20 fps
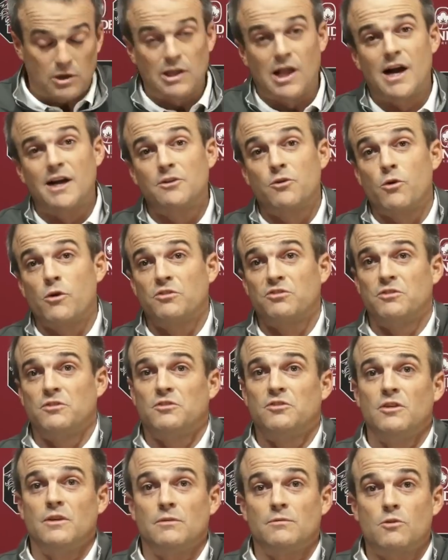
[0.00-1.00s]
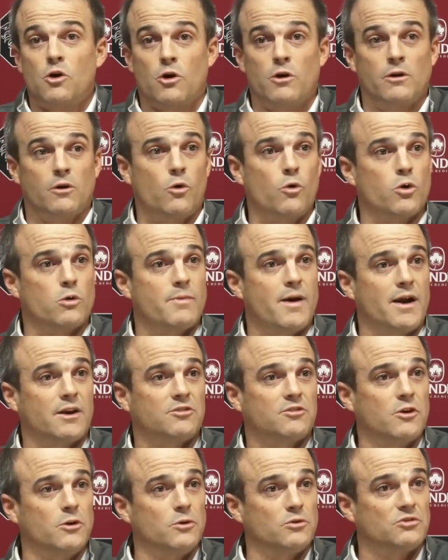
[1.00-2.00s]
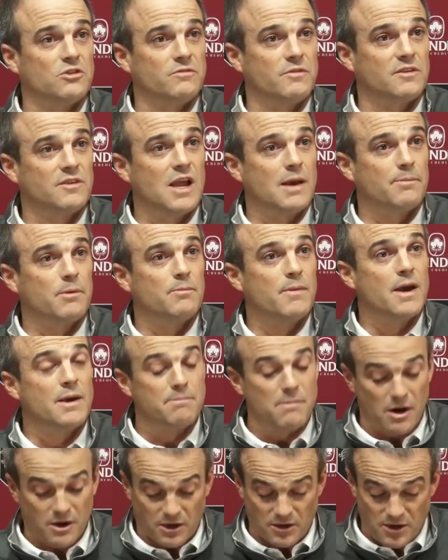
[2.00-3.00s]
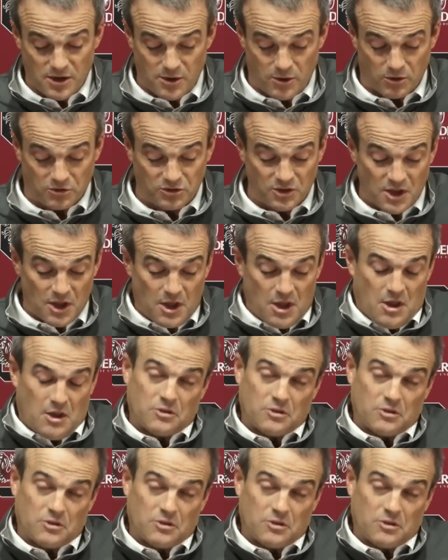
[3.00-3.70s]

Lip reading: Clyde Christensen, current quarterbacks coach of the Tampa Bay Buccaneers.